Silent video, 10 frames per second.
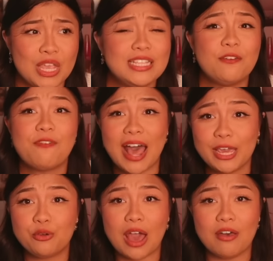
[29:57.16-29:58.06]

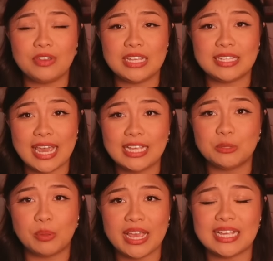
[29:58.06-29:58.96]
Defying Gravity takes
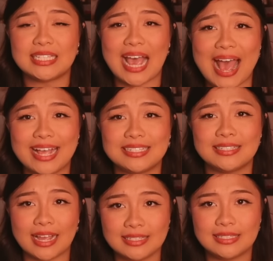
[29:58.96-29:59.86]
place at
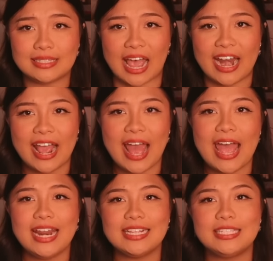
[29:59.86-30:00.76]
sunset,
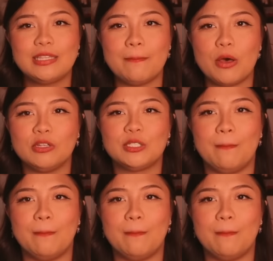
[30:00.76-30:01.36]
and it's the most